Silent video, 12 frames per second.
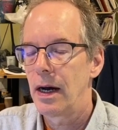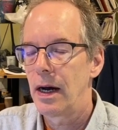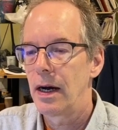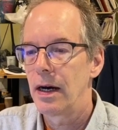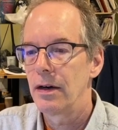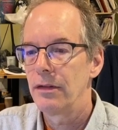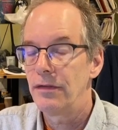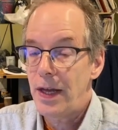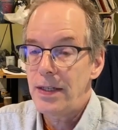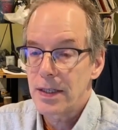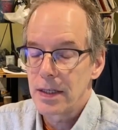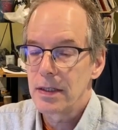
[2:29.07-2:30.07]
our
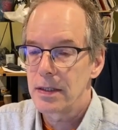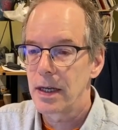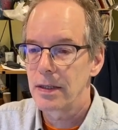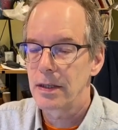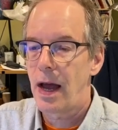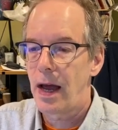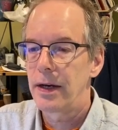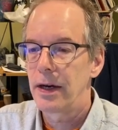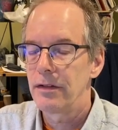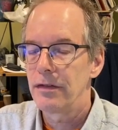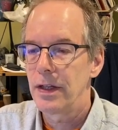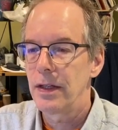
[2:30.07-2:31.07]
faces and to hide
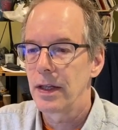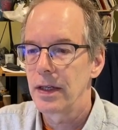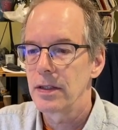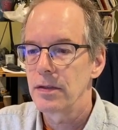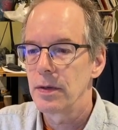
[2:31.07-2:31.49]
our feelings,